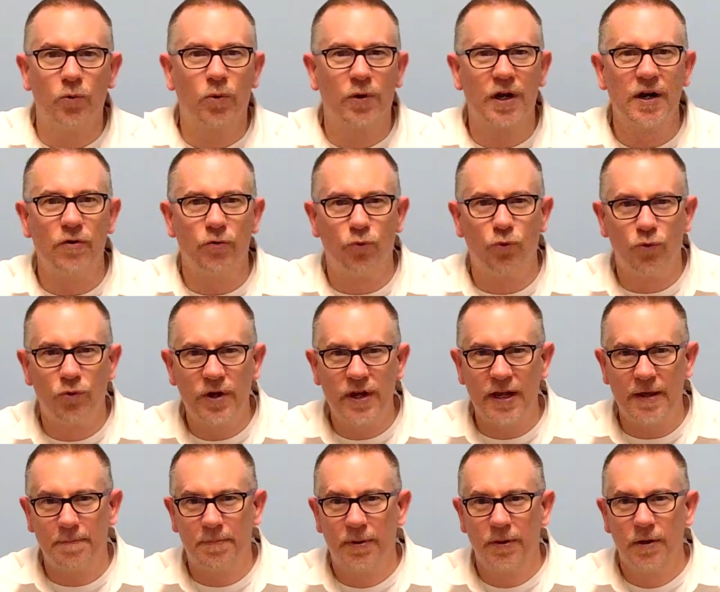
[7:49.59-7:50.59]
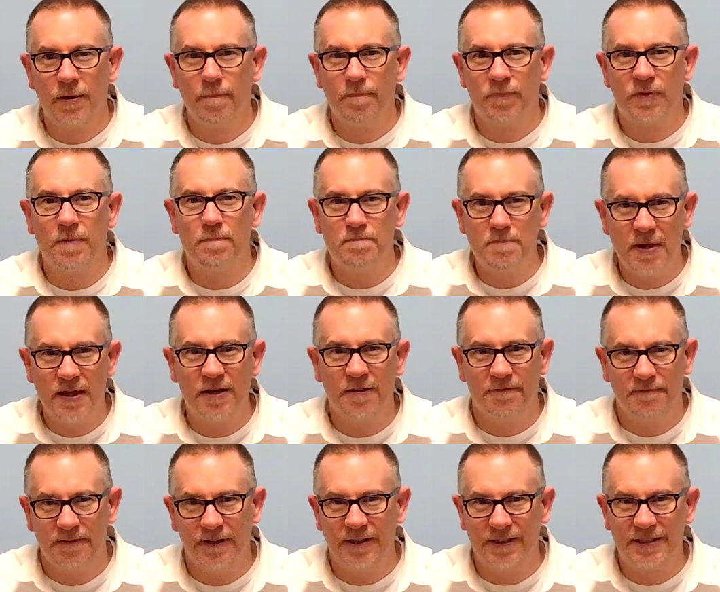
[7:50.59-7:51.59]
We're going to reap the
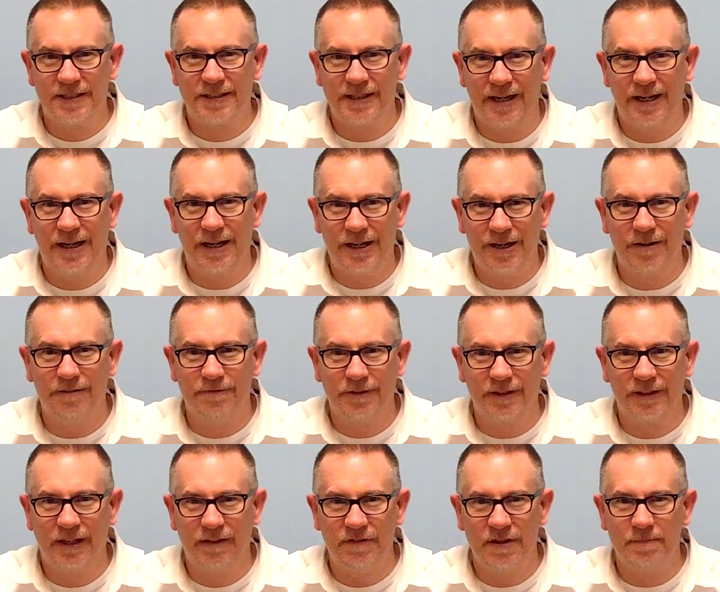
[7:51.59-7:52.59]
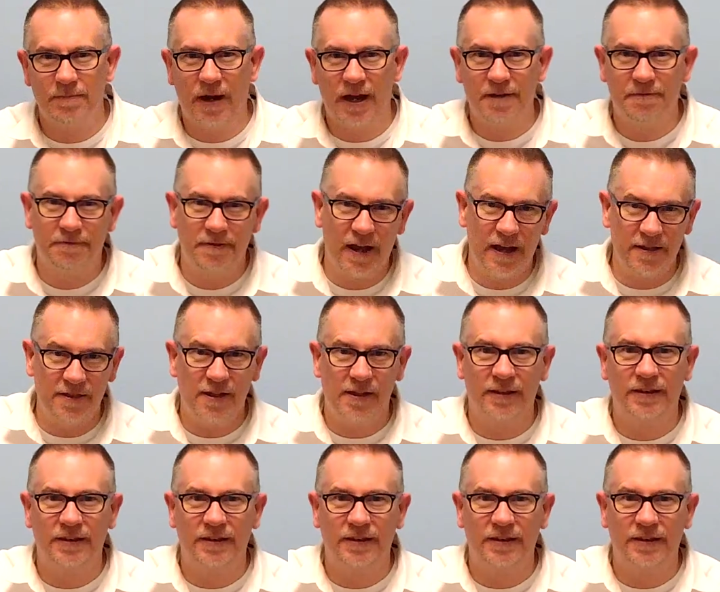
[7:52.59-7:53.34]
benefits of living by faith,